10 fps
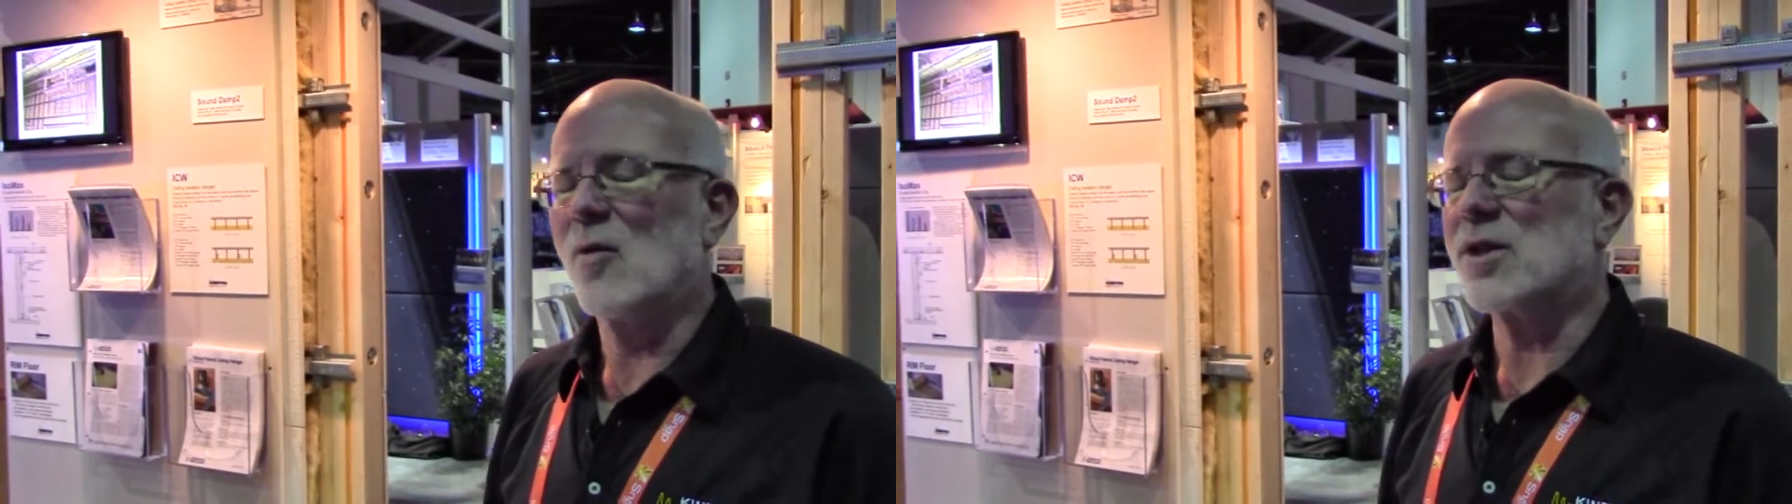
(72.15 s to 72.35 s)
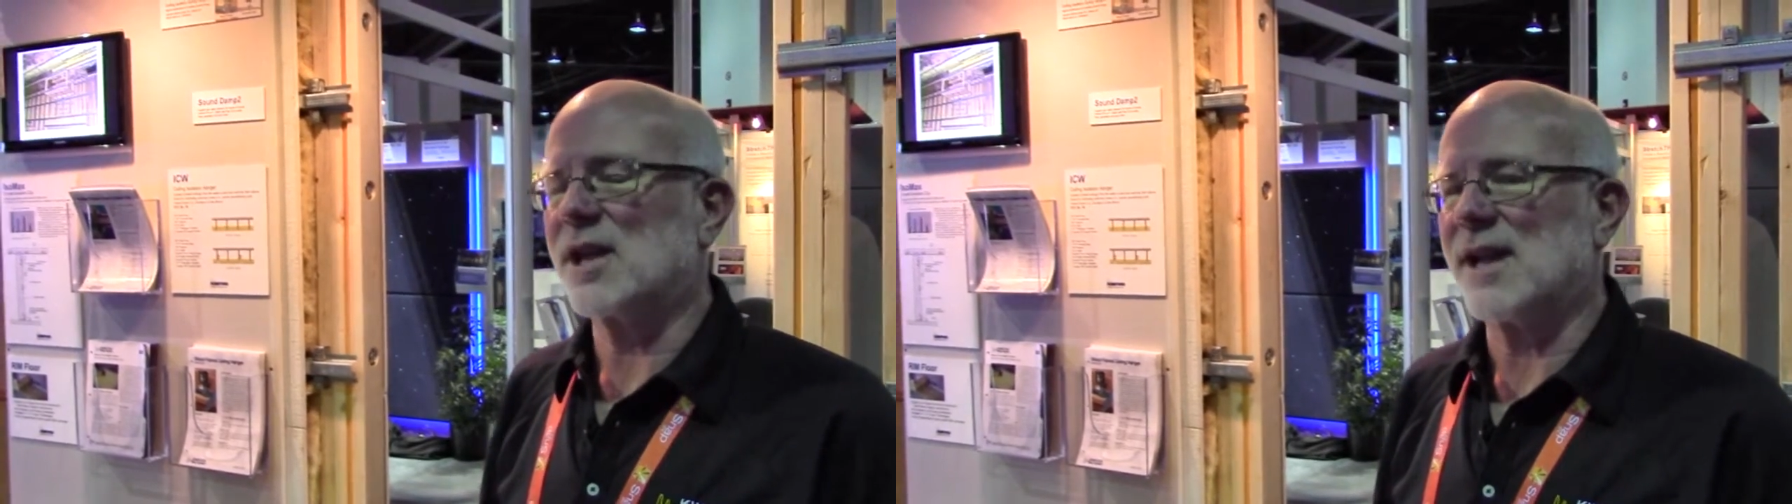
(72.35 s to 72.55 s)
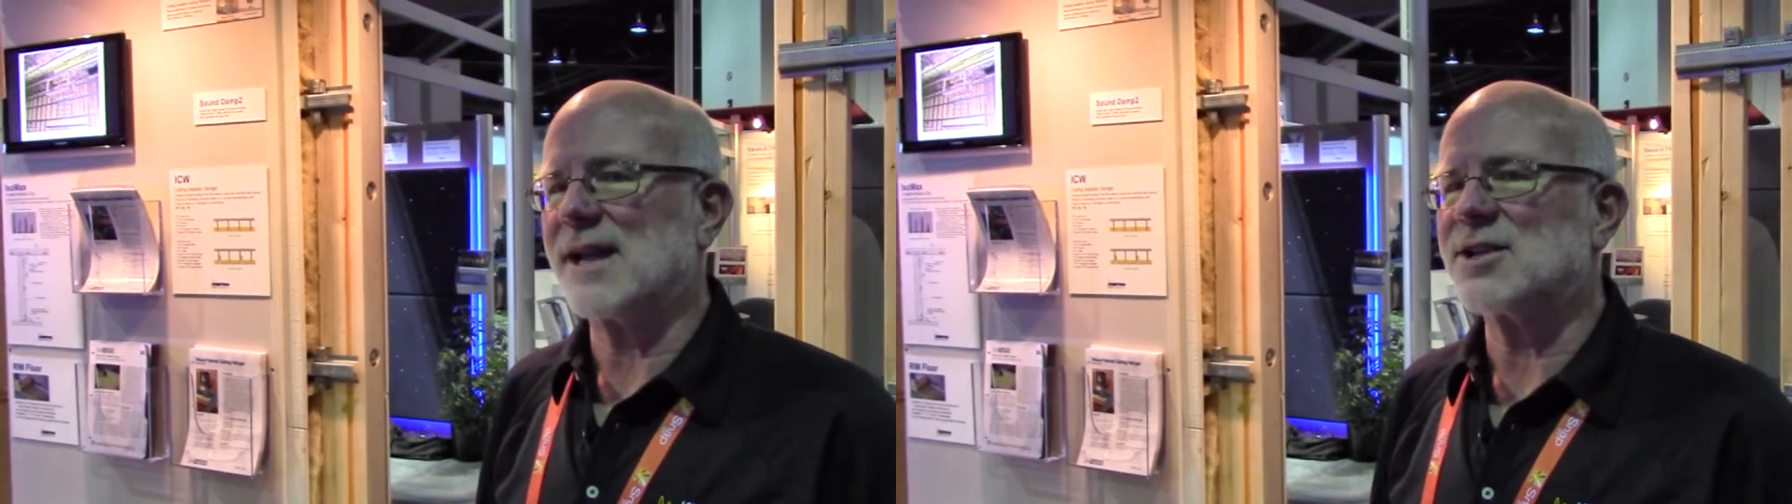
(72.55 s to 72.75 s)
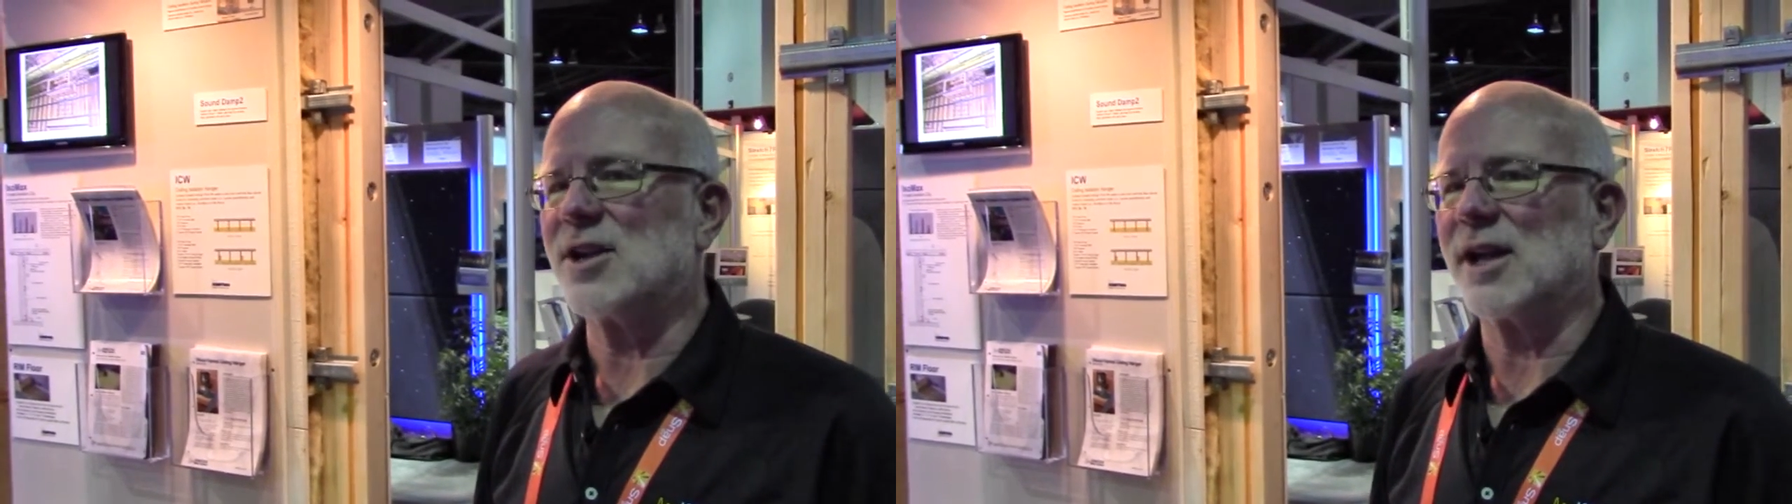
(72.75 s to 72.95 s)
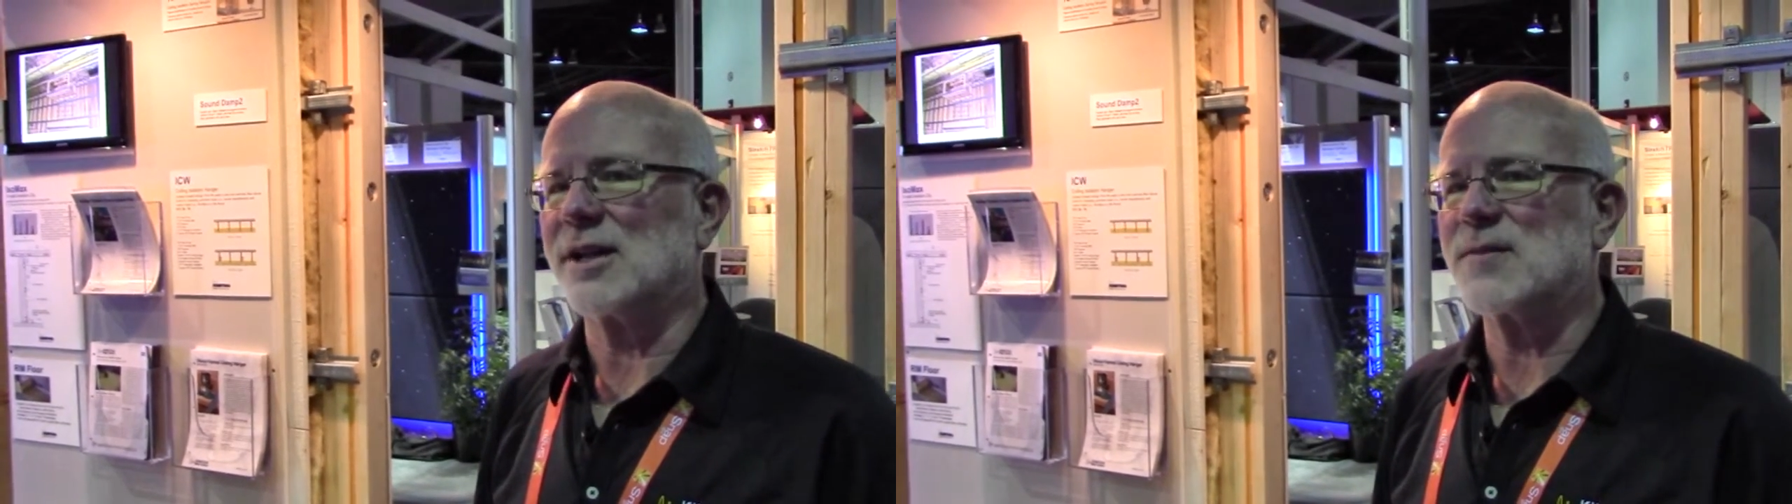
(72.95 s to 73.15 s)
With kinetics,
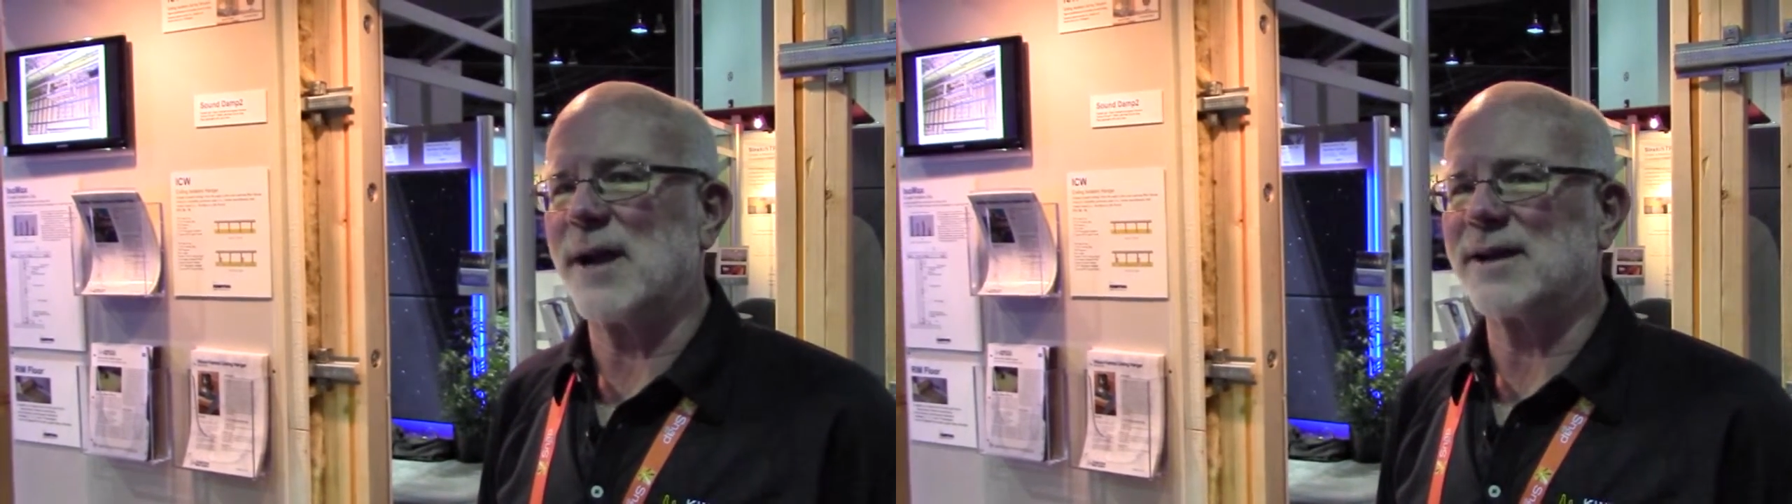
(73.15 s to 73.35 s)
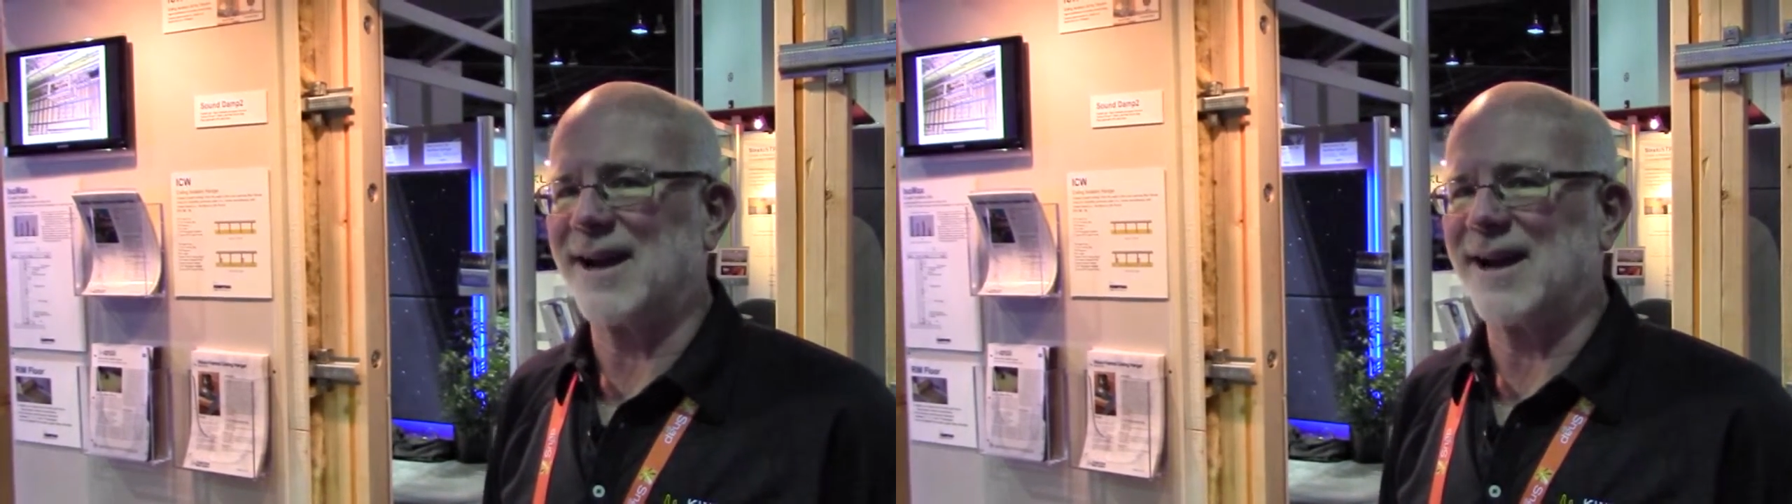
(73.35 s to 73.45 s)
you can expect